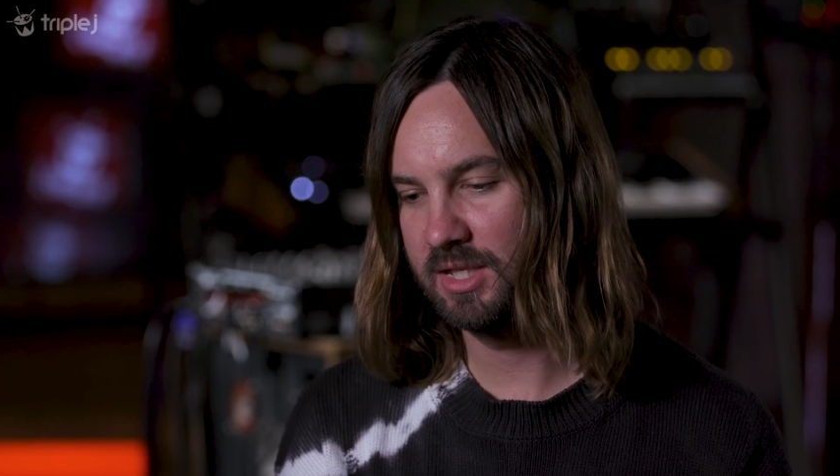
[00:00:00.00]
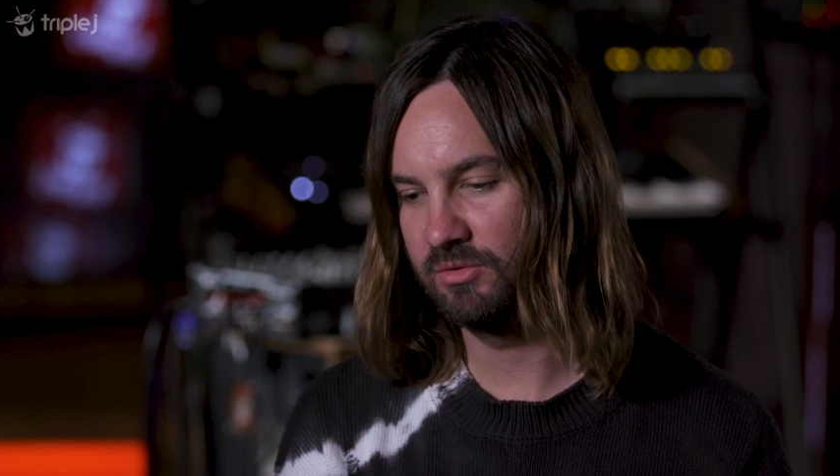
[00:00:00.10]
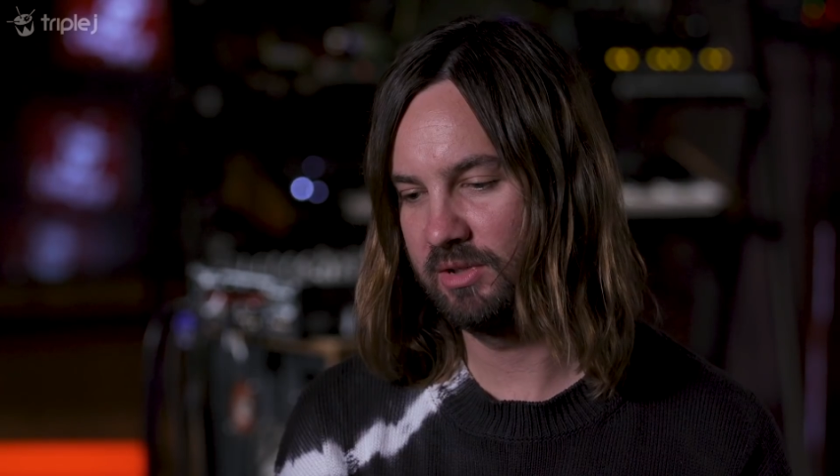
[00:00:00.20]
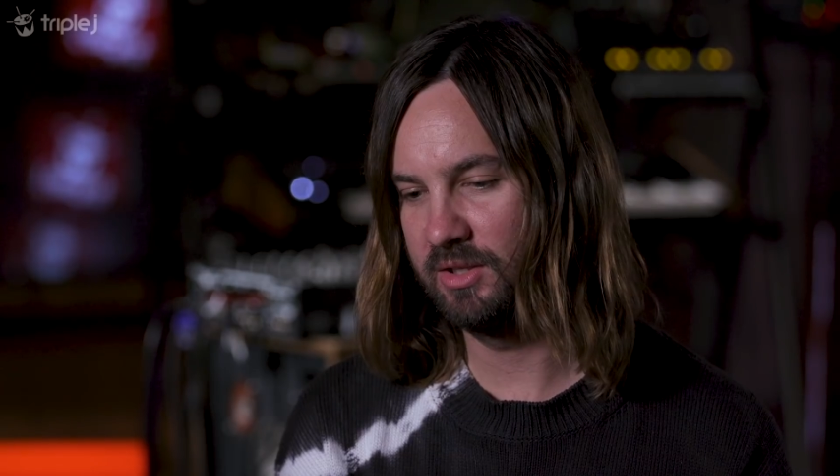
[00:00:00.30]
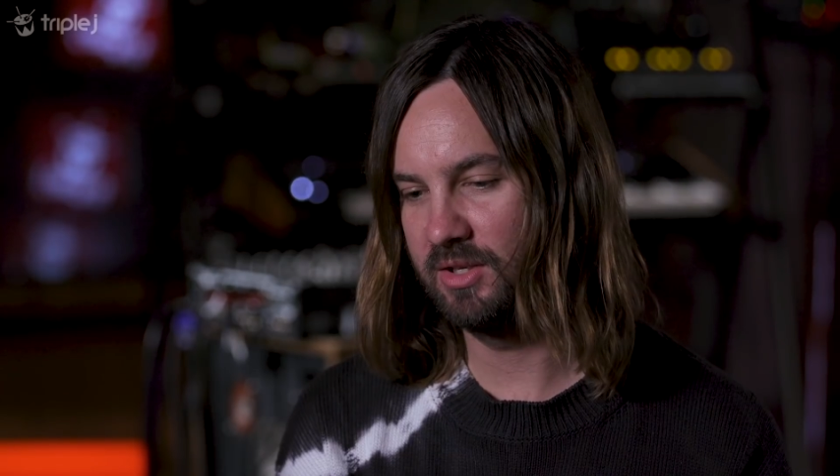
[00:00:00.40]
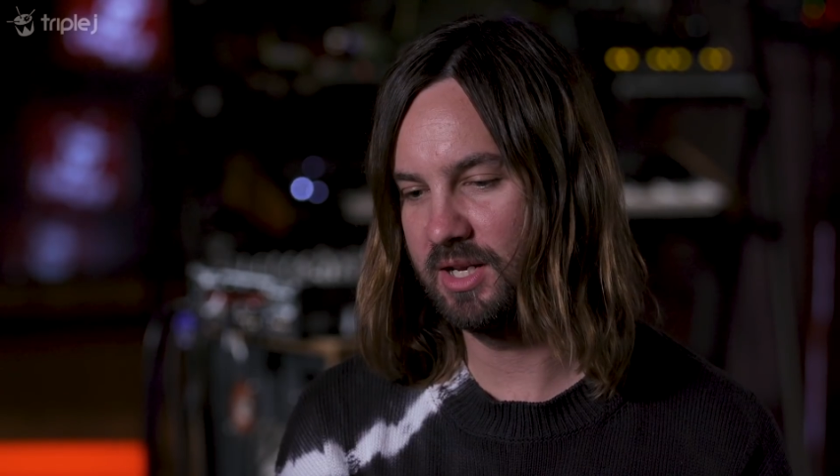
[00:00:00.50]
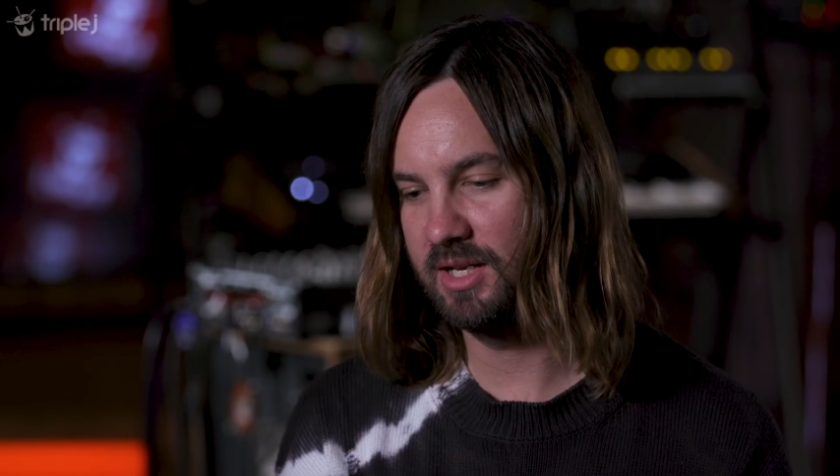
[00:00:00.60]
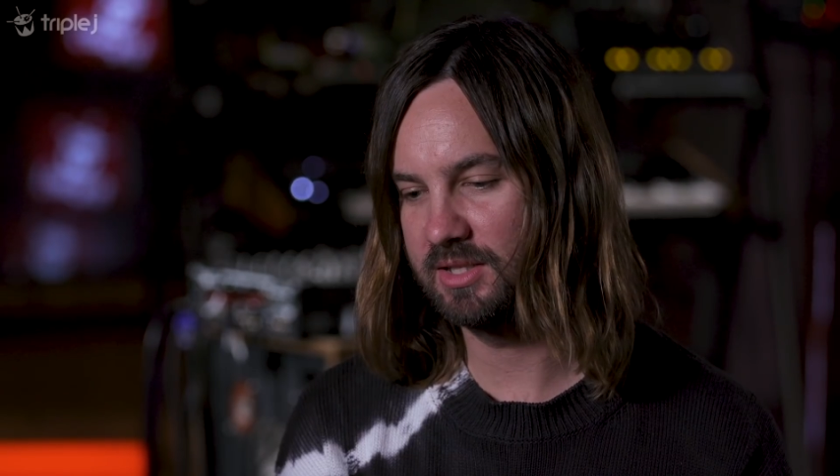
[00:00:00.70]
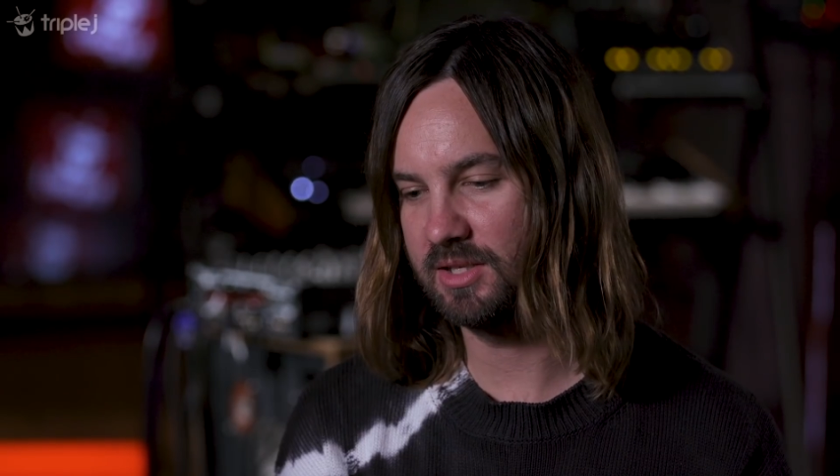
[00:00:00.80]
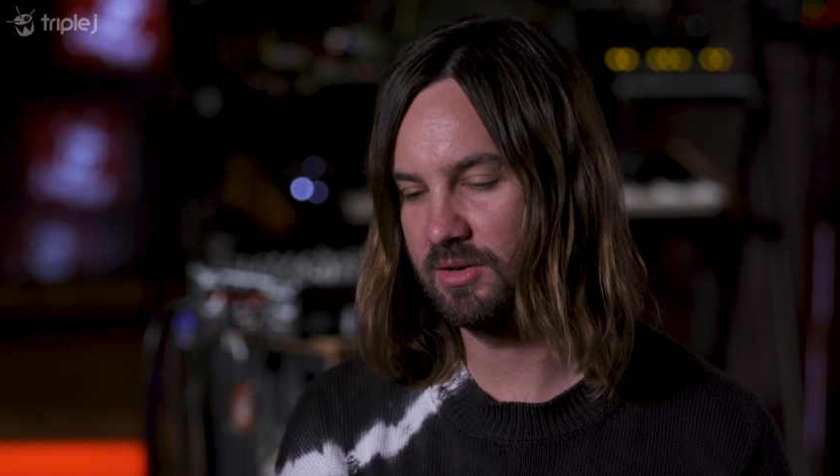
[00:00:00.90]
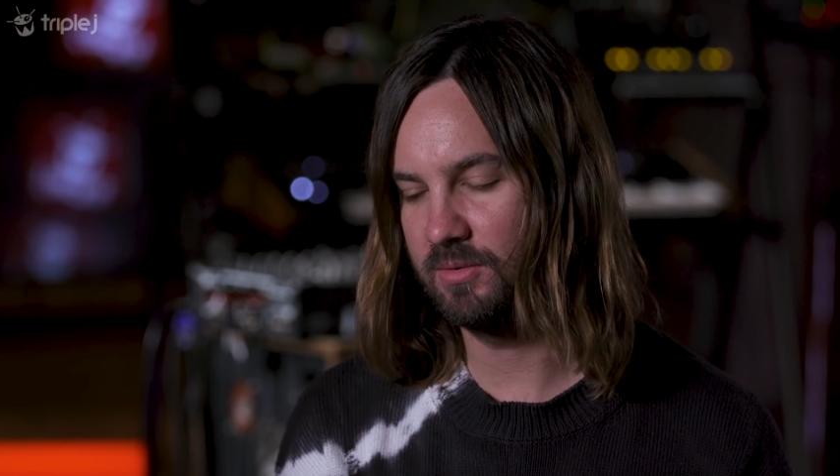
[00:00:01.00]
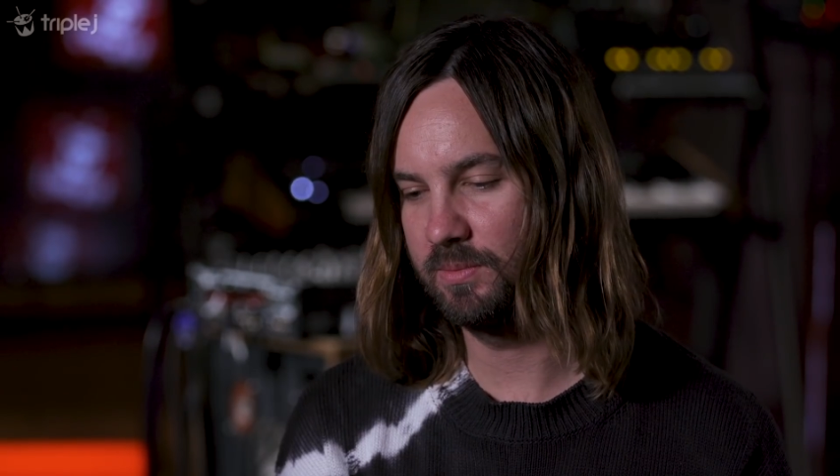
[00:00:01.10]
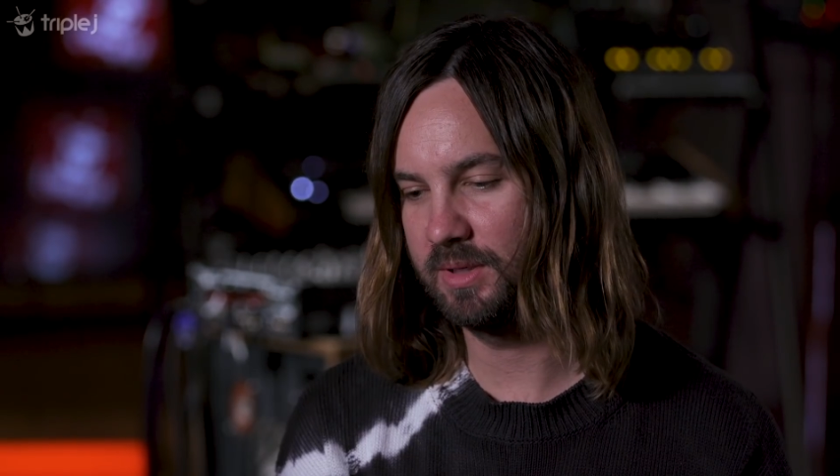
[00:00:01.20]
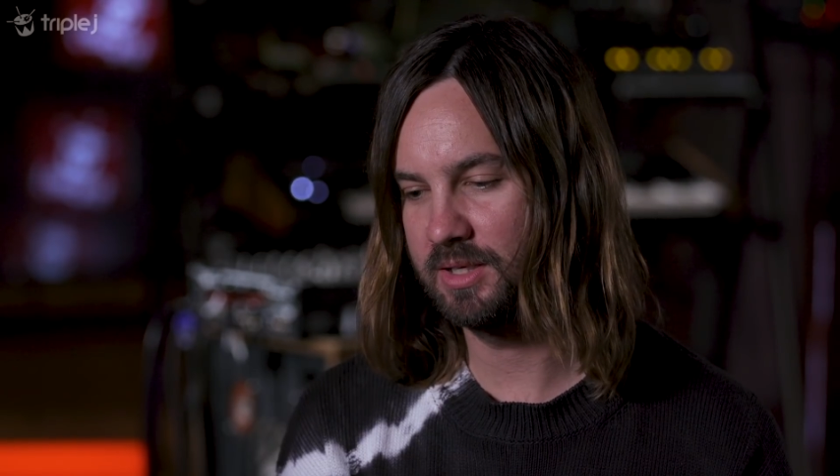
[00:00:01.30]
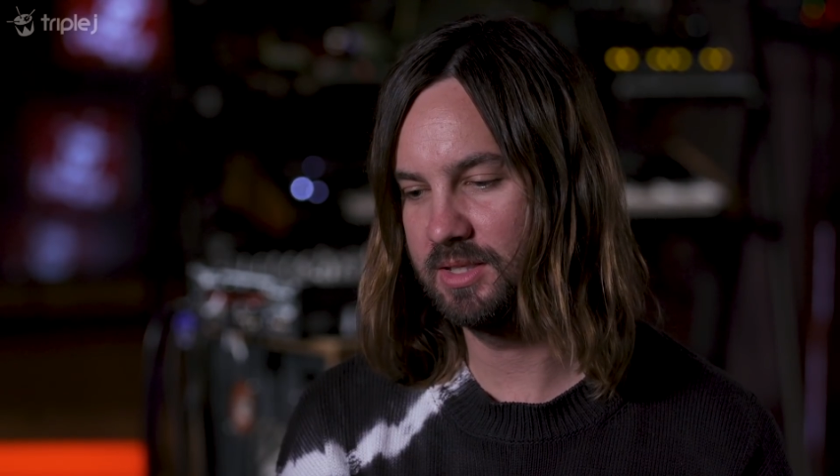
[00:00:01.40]
It's a really unique
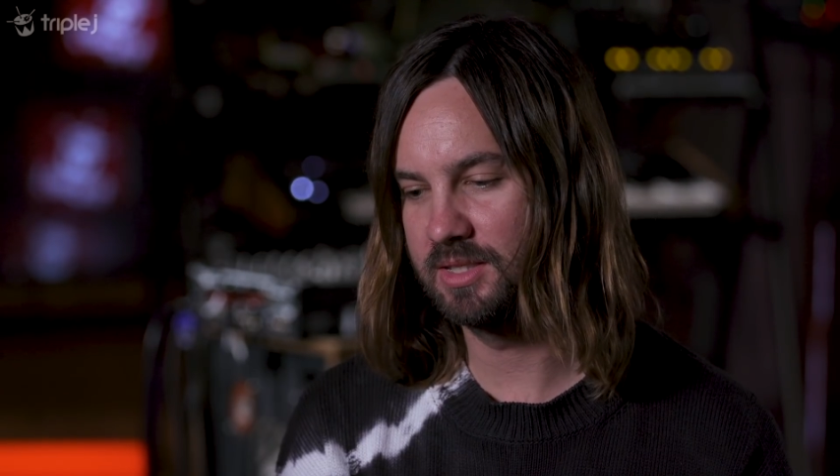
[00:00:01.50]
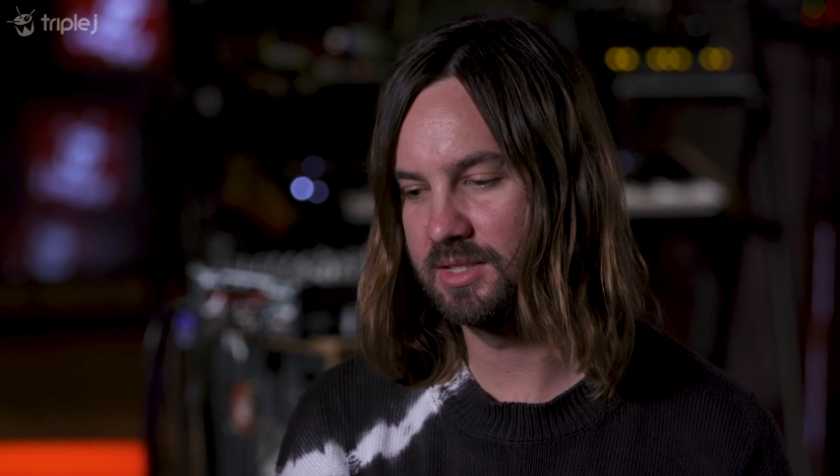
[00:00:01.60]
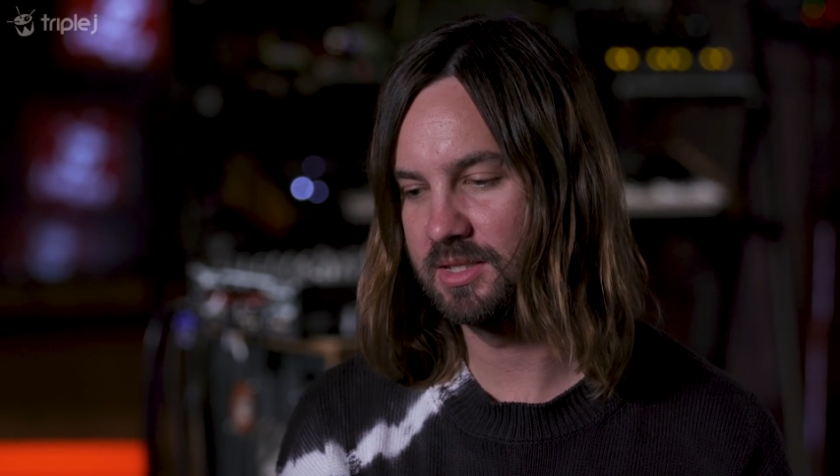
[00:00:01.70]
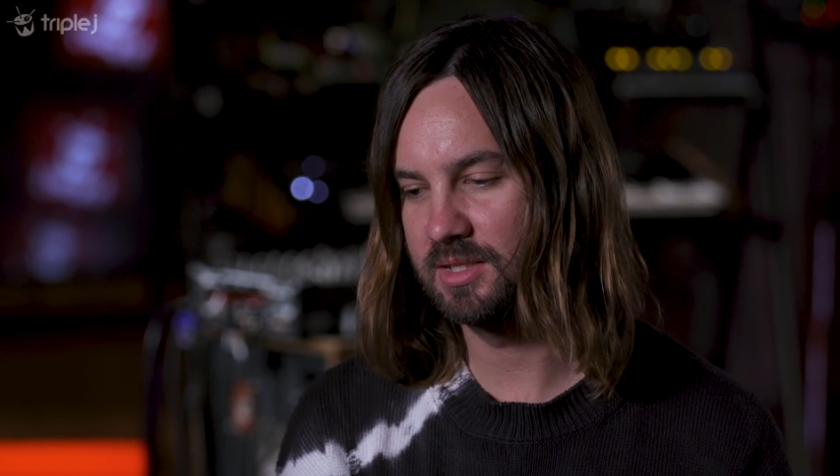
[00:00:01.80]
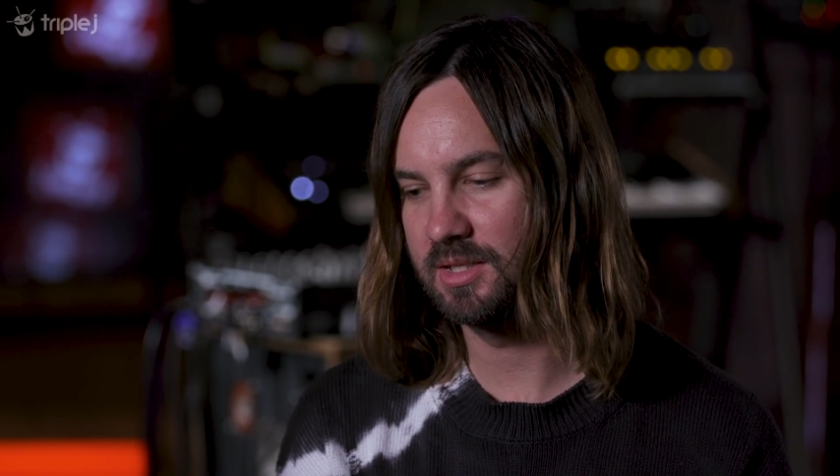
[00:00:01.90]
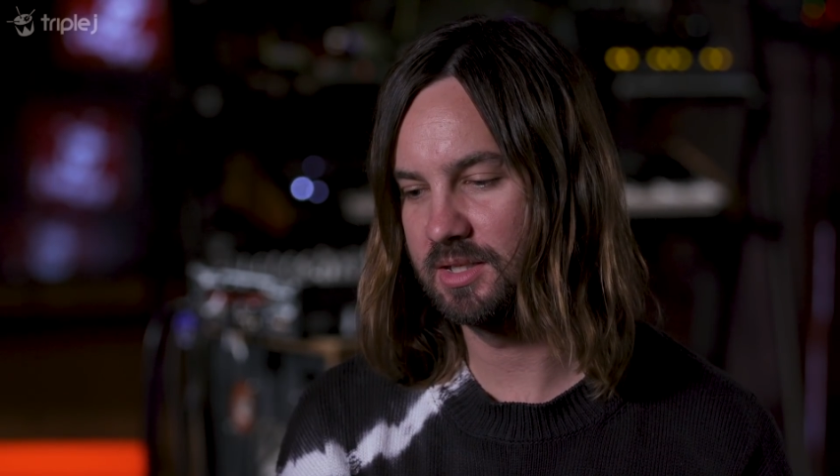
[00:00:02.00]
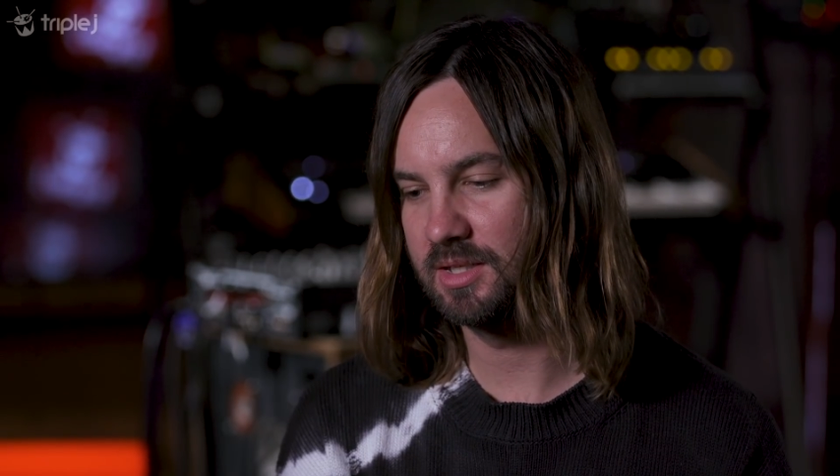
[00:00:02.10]
song because